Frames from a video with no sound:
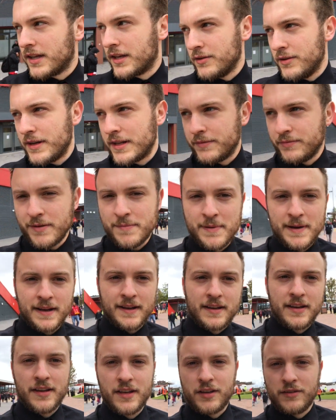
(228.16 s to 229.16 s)
Great to be back
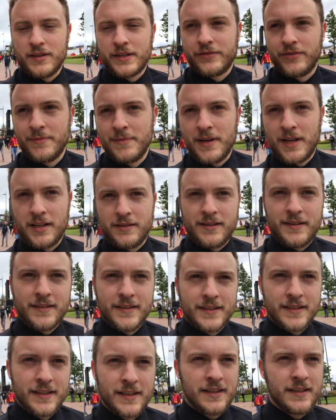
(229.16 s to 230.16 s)

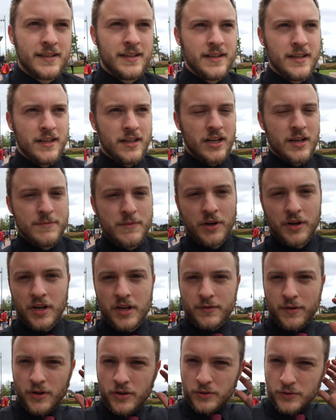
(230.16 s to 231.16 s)
around here. I'm not
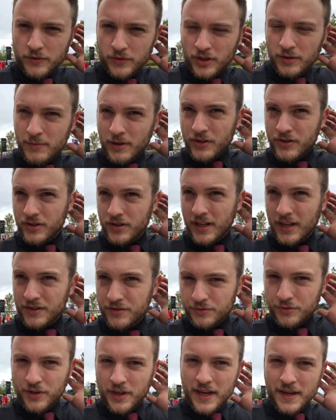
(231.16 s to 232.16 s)
going to record too much of the
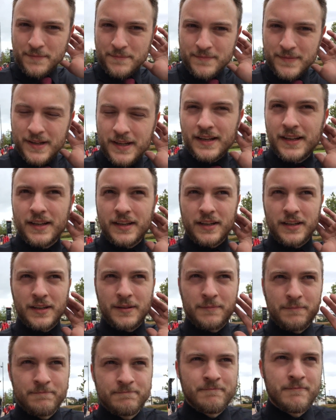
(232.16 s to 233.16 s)
actual game.
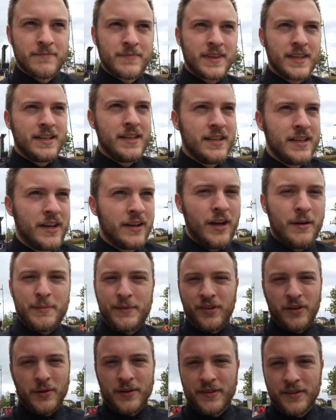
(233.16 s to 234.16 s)
I'll
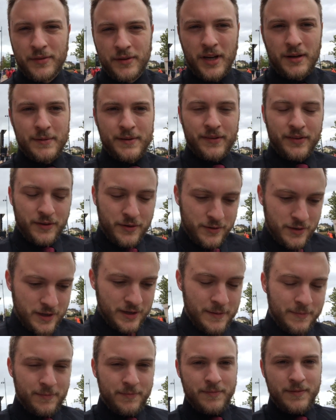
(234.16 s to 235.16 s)
be too into it, I'll be too
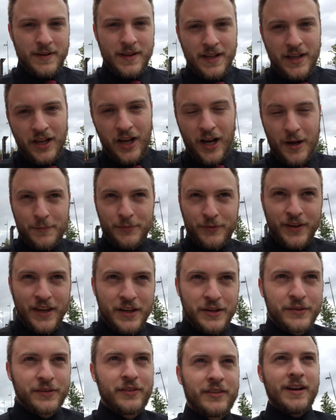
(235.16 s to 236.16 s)

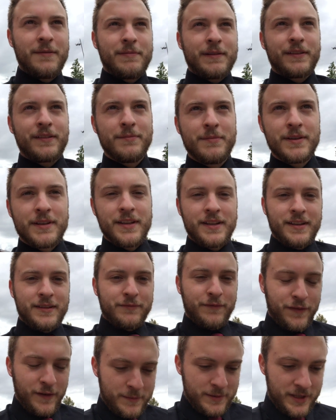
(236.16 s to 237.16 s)
upset or too happy to be
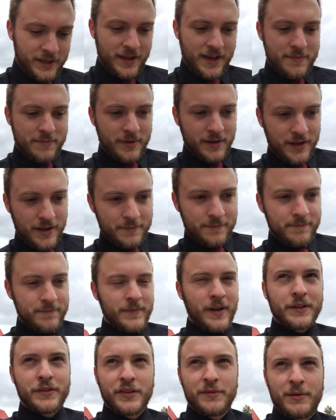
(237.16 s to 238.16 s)
filming the game, but
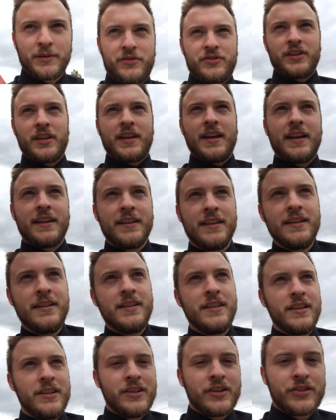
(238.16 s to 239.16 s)
I'll do as much as I can,
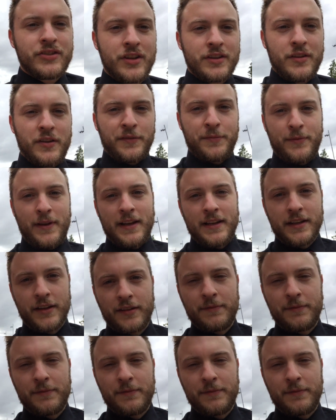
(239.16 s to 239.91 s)
show you the hospitality